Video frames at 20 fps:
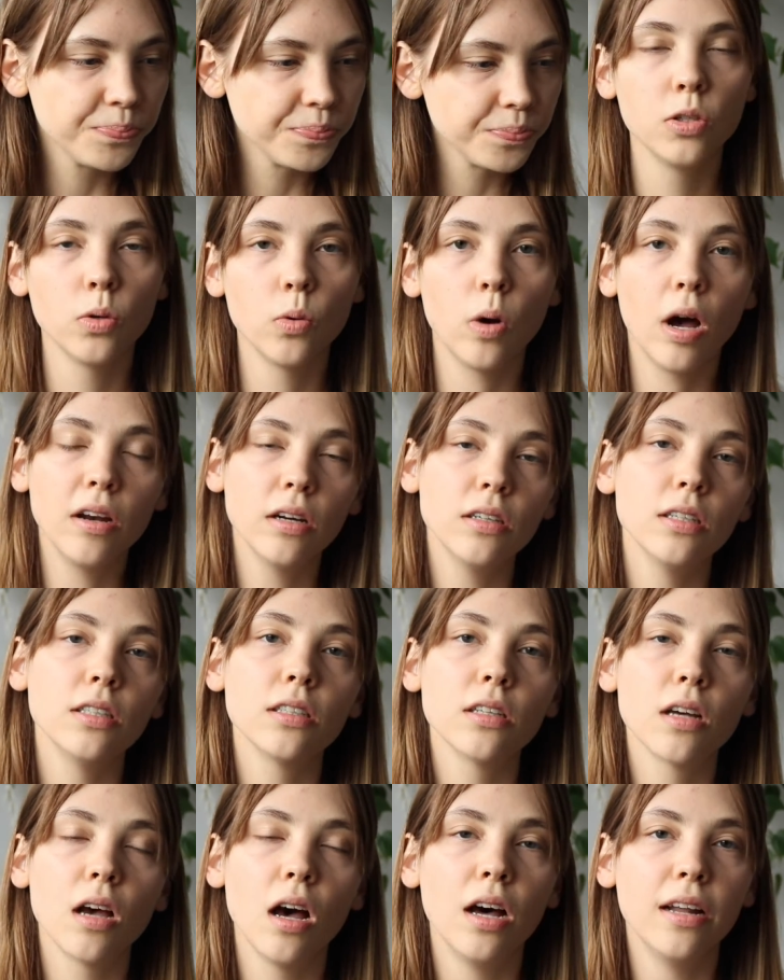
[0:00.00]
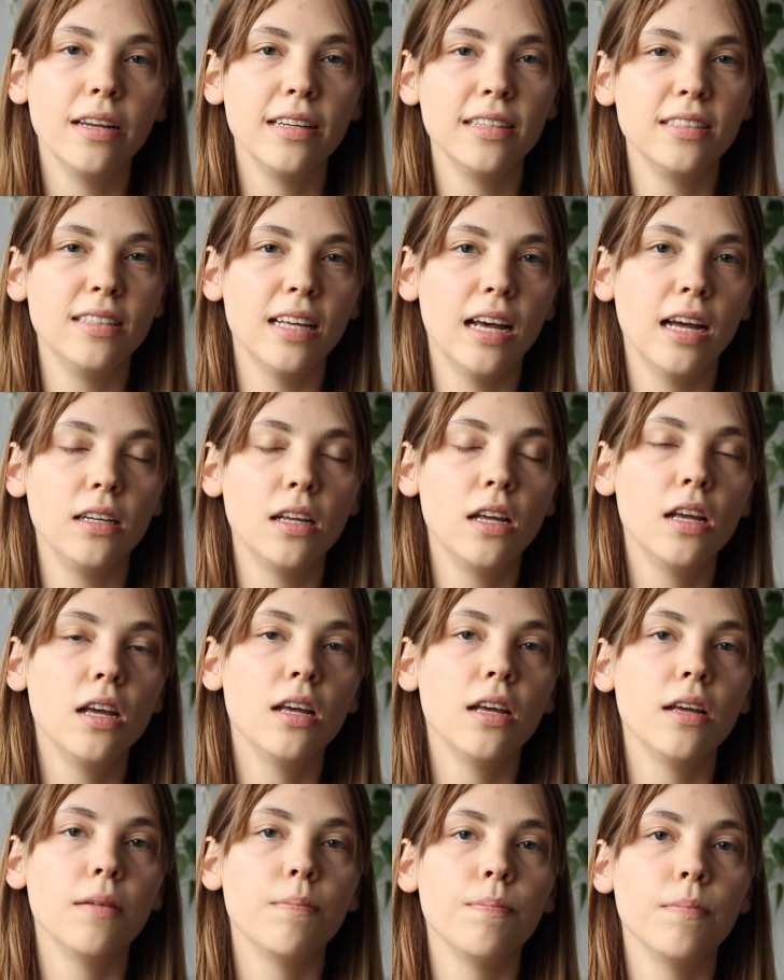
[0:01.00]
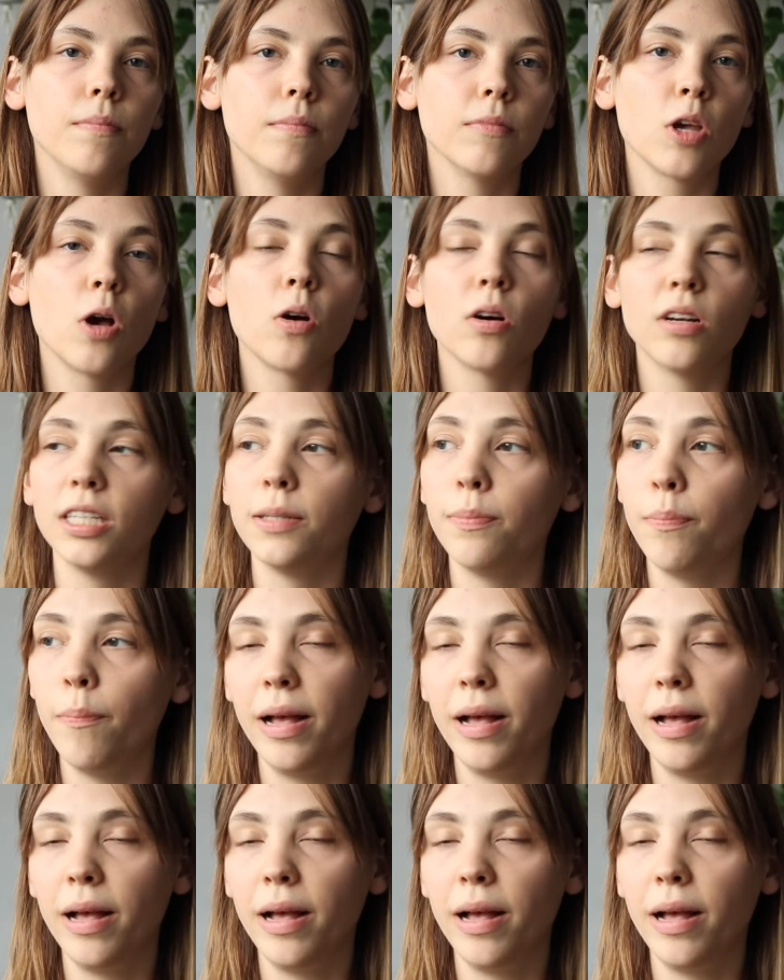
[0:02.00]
So another con is that coconut